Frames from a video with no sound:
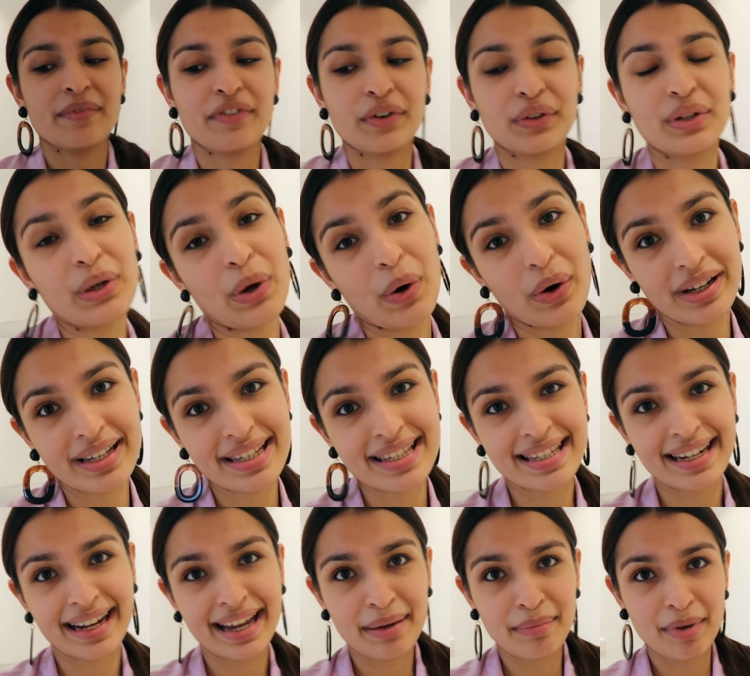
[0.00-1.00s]
for the
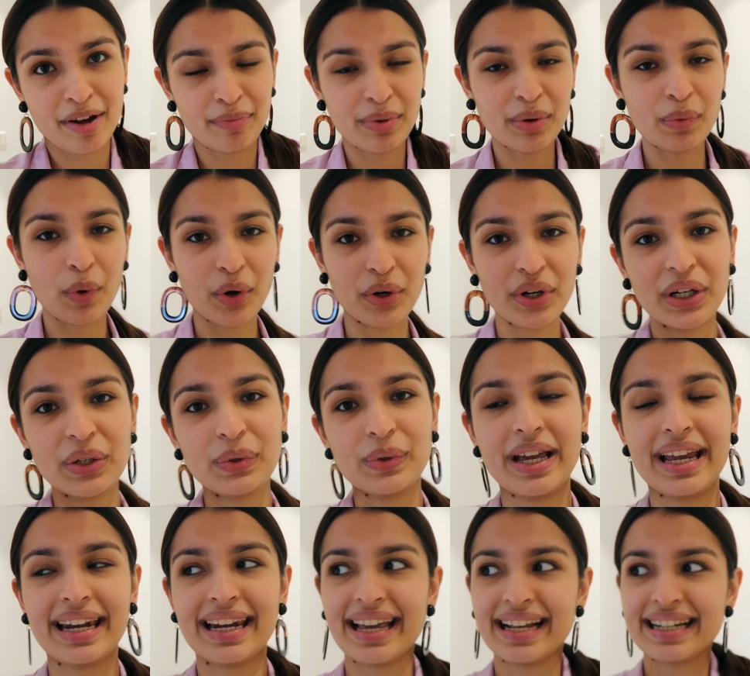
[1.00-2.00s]
longest time. I've been wanting to
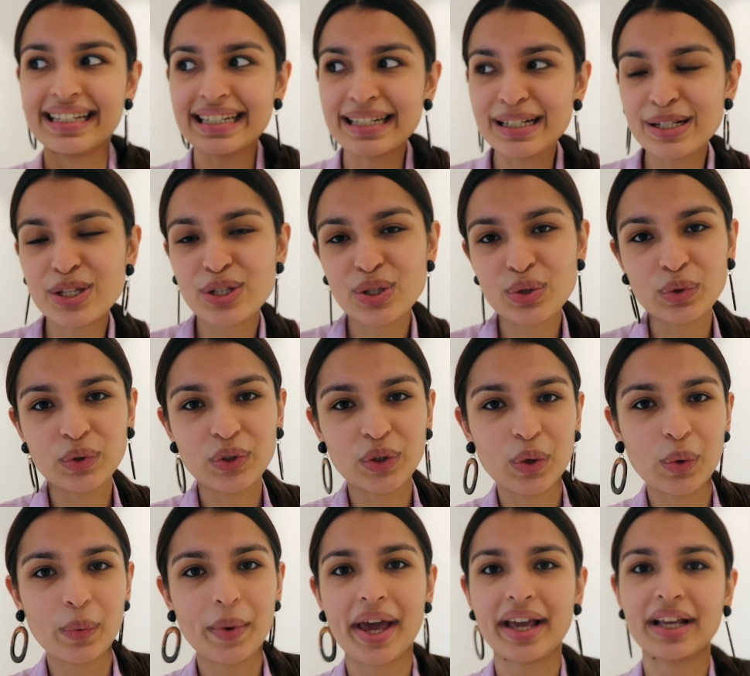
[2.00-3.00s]
get like a little
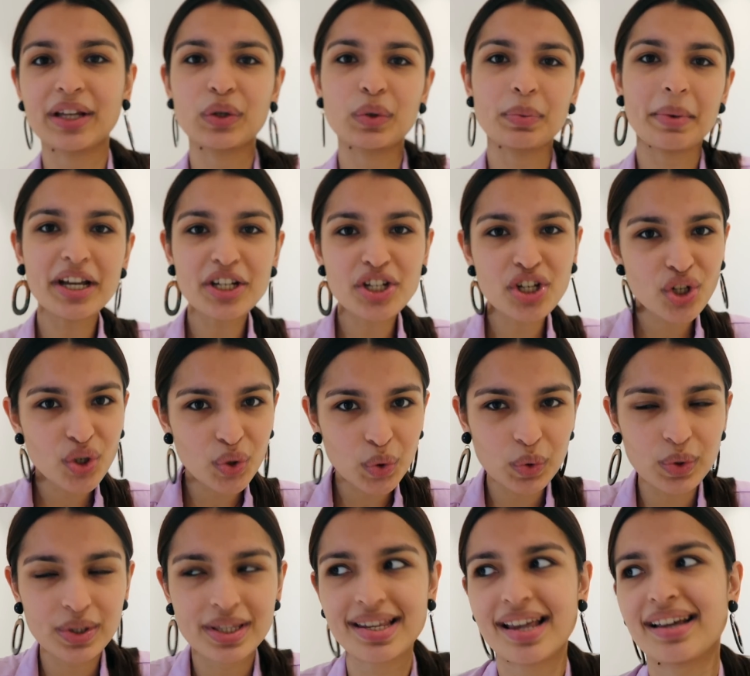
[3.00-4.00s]
studio where I can do my
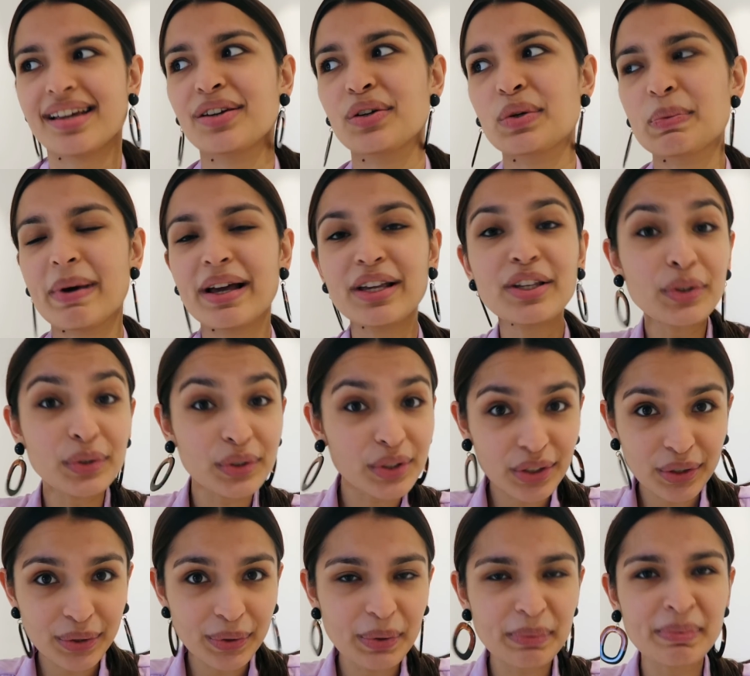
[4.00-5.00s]
shoots, I can do my
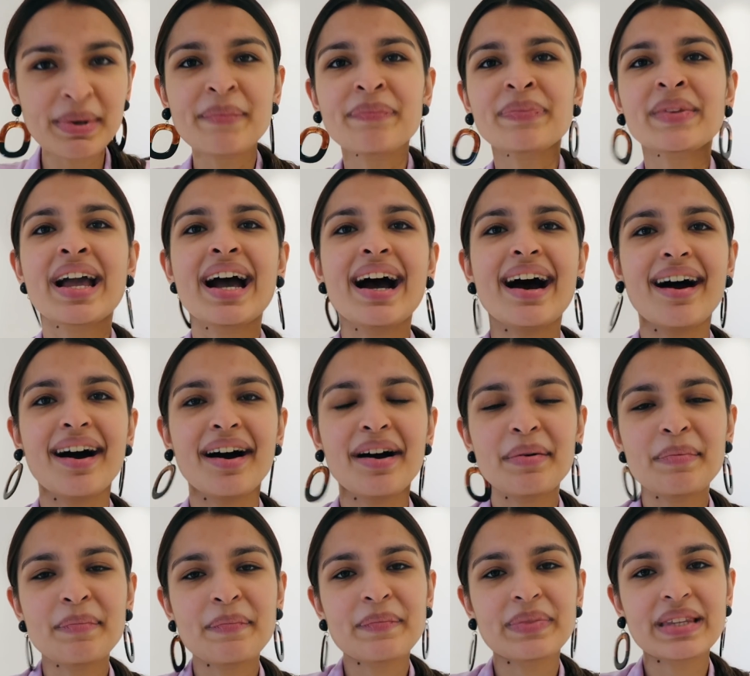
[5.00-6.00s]

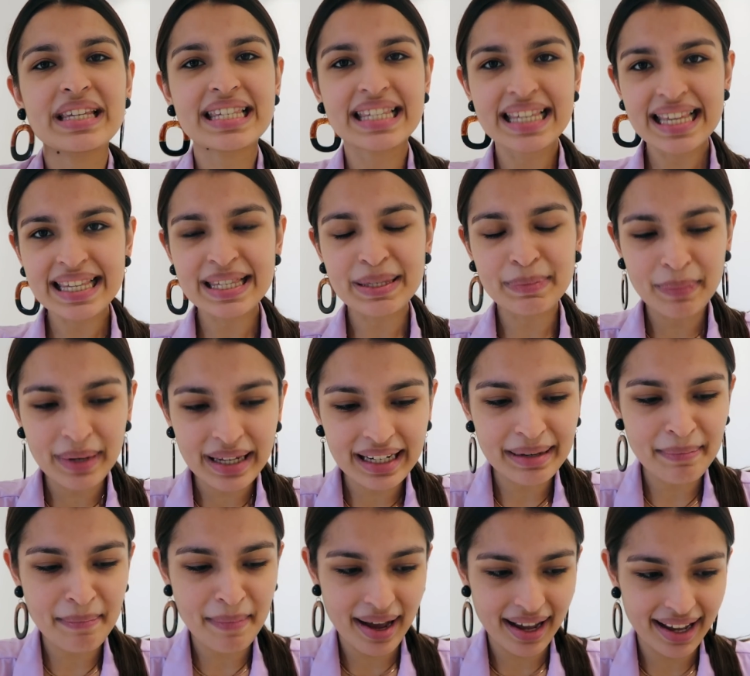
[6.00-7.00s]
YouTube. This has
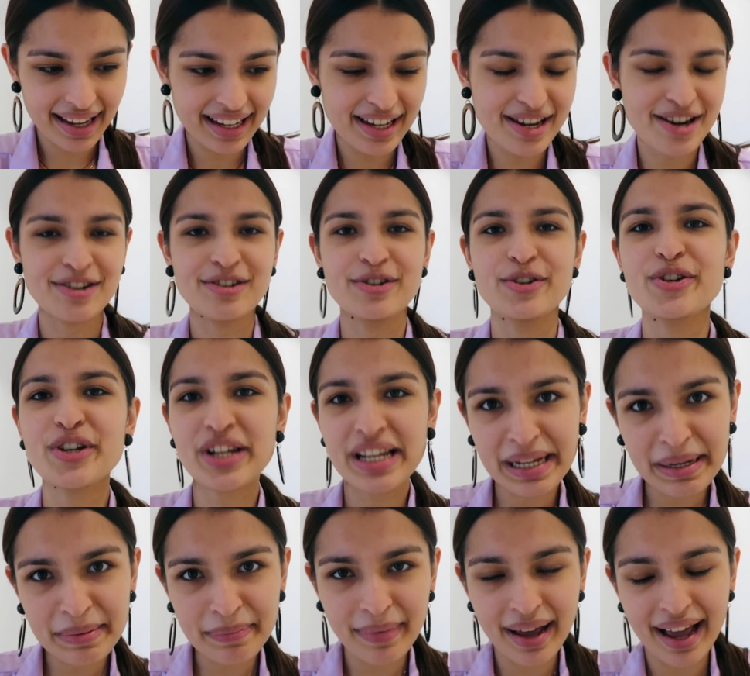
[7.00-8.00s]
been my
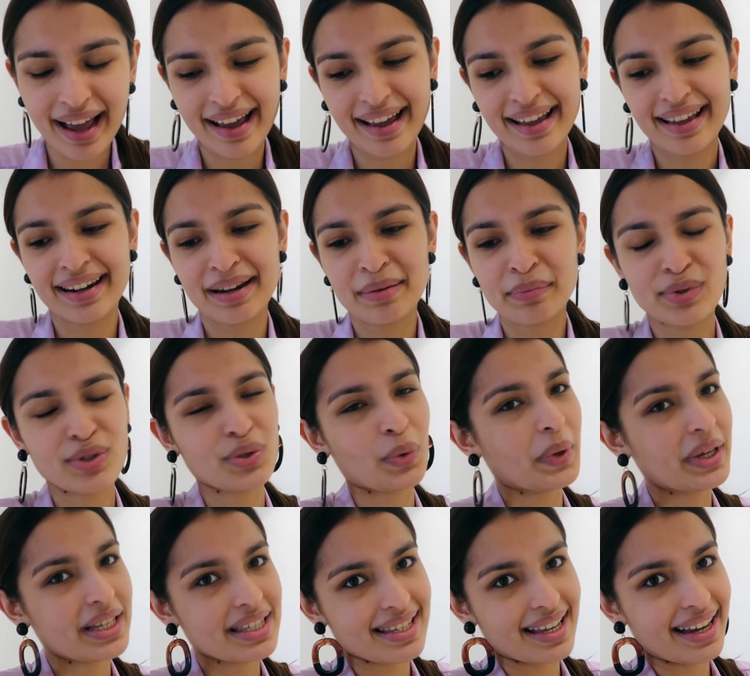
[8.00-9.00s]
dream, and I'm
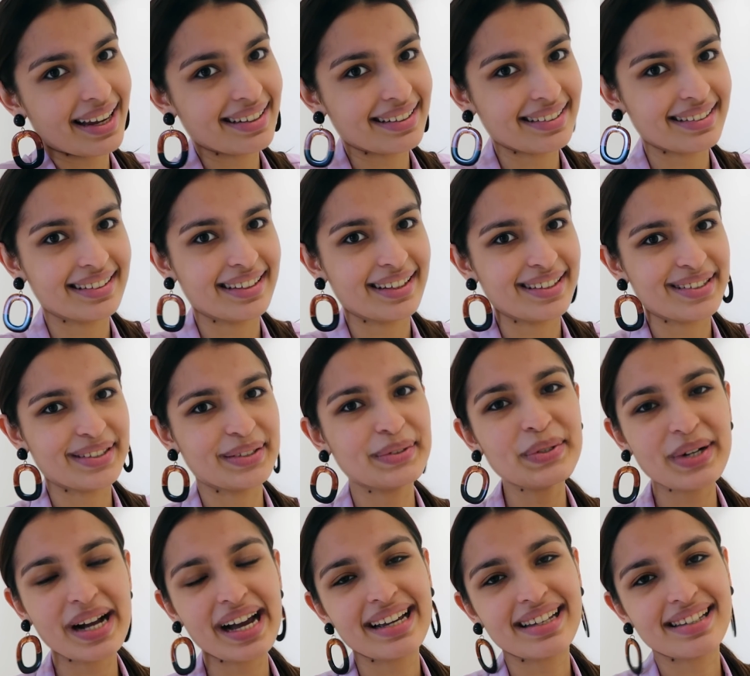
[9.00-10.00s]
so excited that
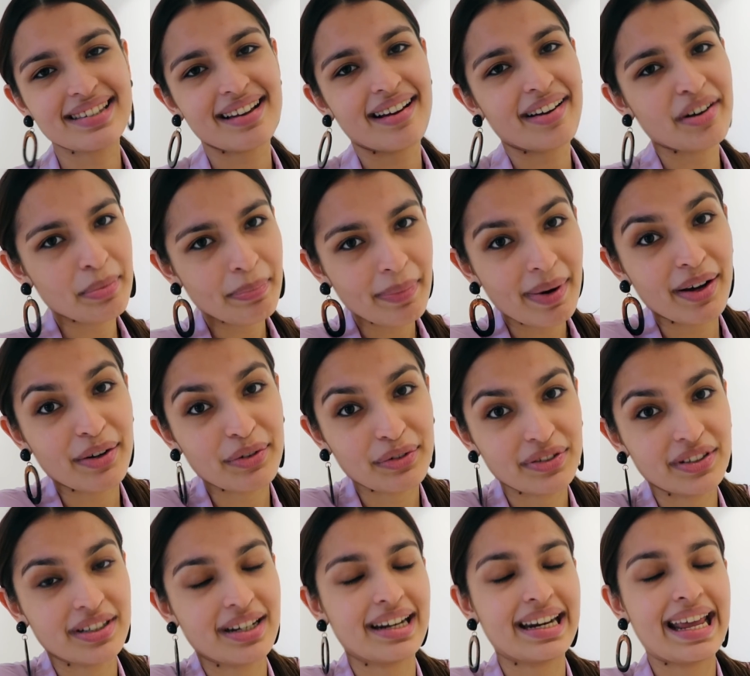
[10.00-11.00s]
you guys are a part
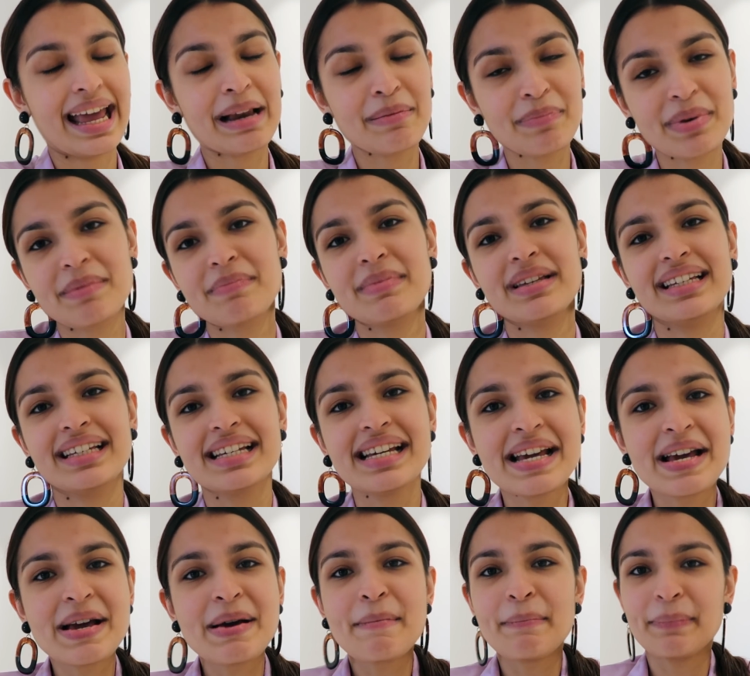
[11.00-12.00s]
of it and helping me
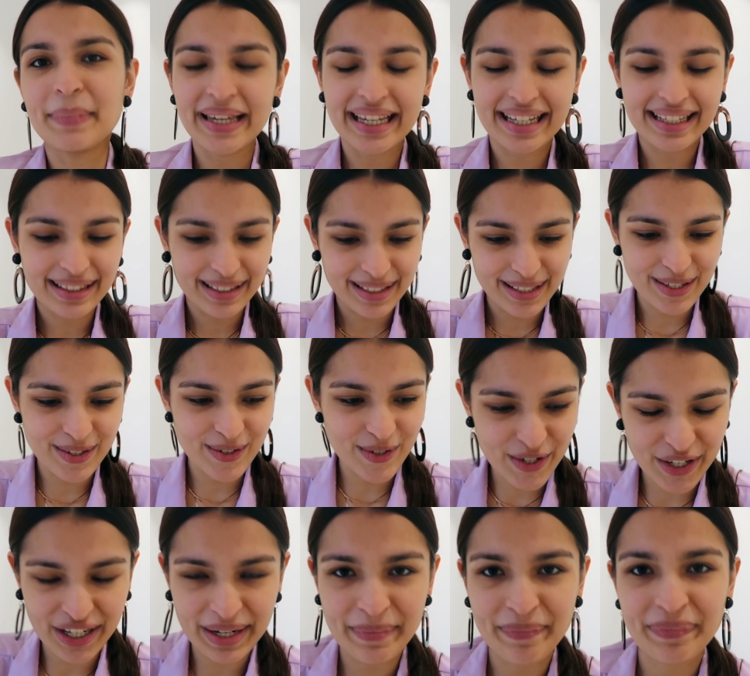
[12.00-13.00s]
make this
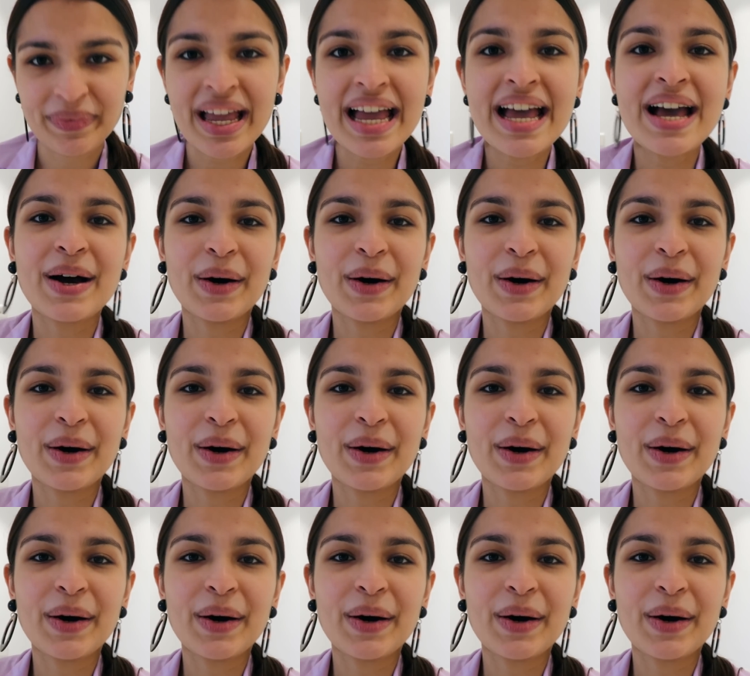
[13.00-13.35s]
dream.